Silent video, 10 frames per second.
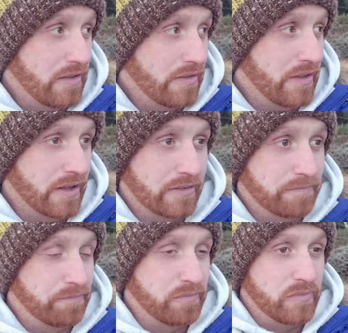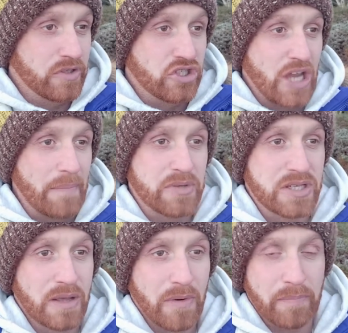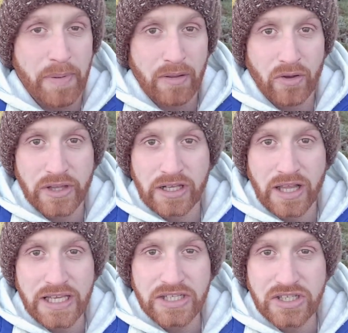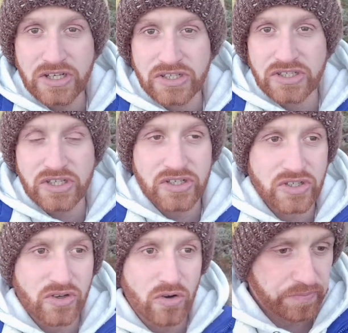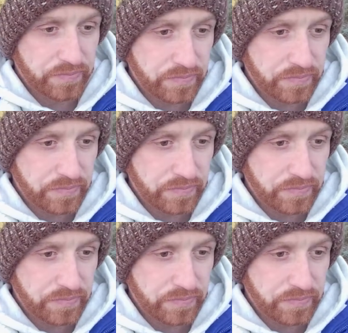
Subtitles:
the ships that were built on the Clyde years and years ago,